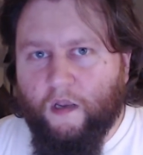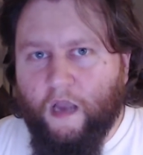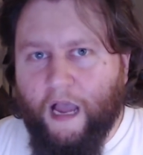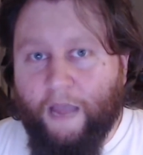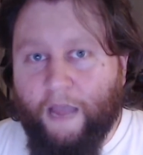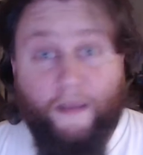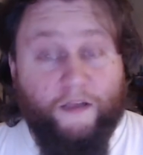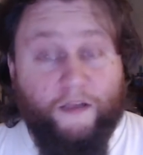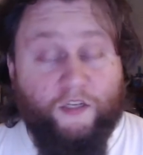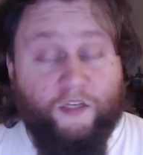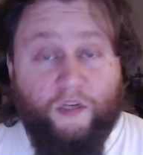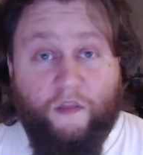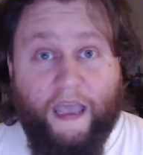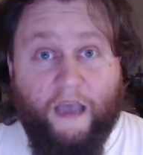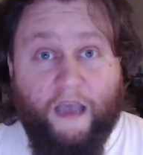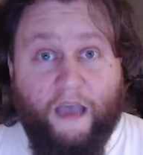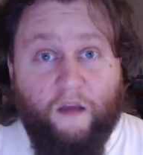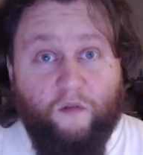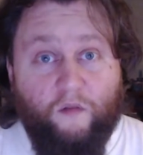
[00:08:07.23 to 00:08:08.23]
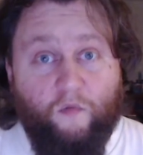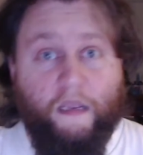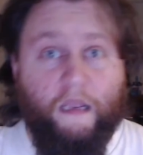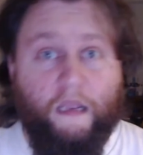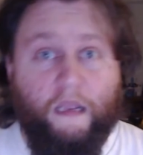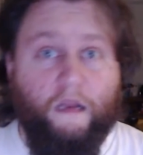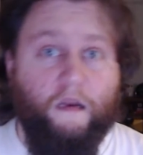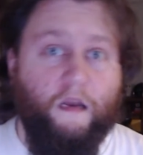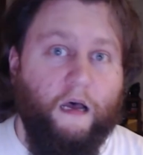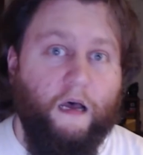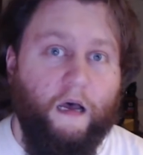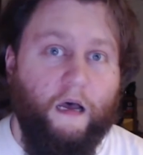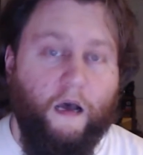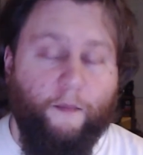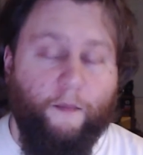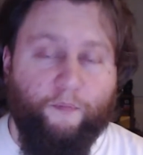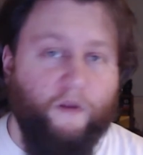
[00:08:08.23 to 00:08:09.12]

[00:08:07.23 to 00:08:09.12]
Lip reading: I mentioned that in a